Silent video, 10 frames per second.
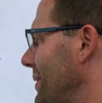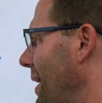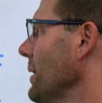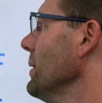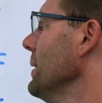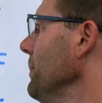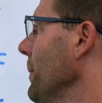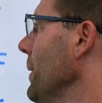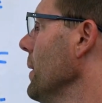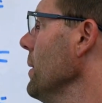Exactly.
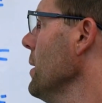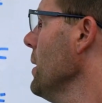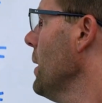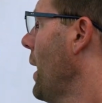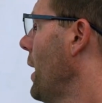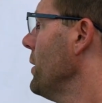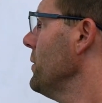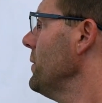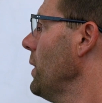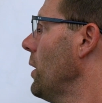And you
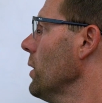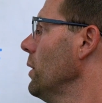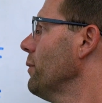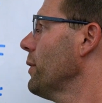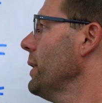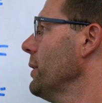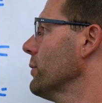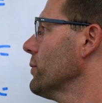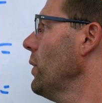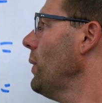see R over N
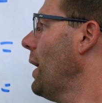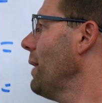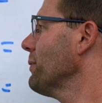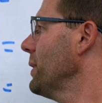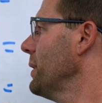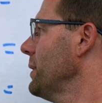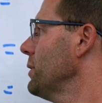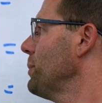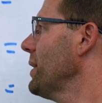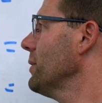so often in
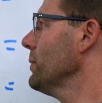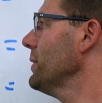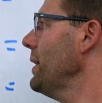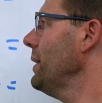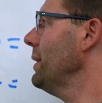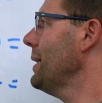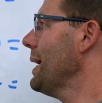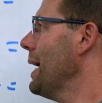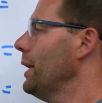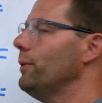these because we're taking an
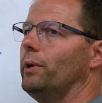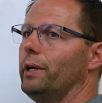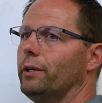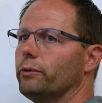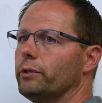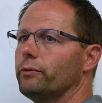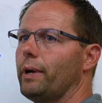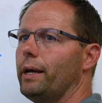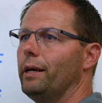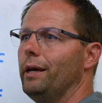annual interest
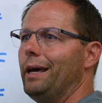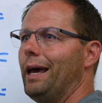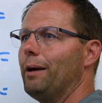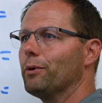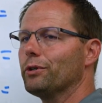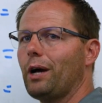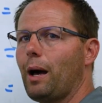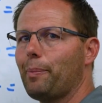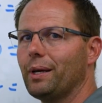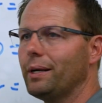rate and we're
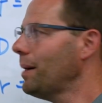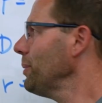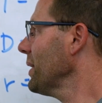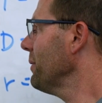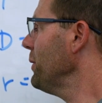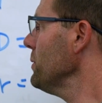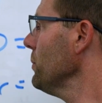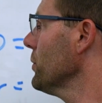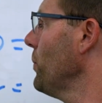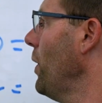chopping it up. Like if this
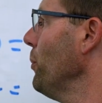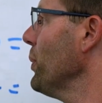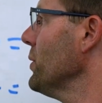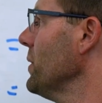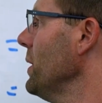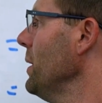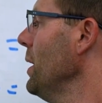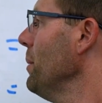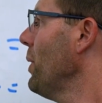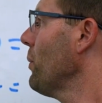were 12%,
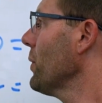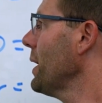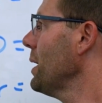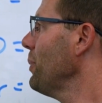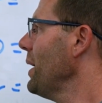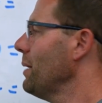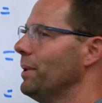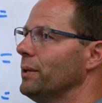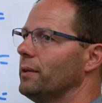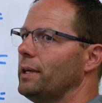but we're getting paid
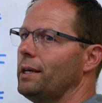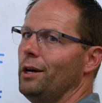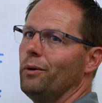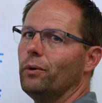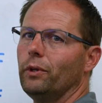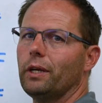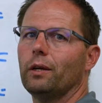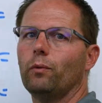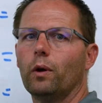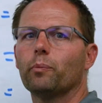monthly, we're only
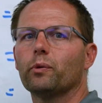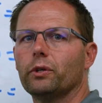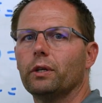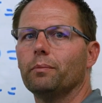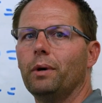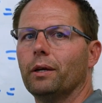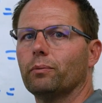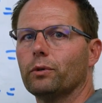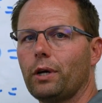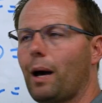getting 1% a month.
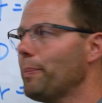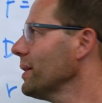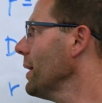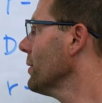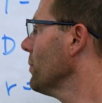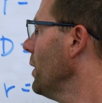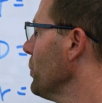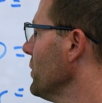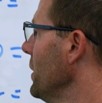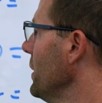We're chopping that
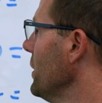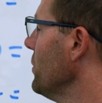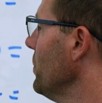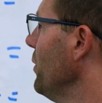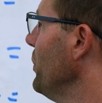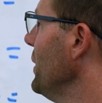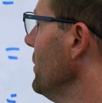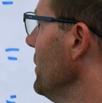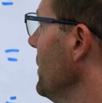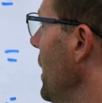12% into 12 pieces.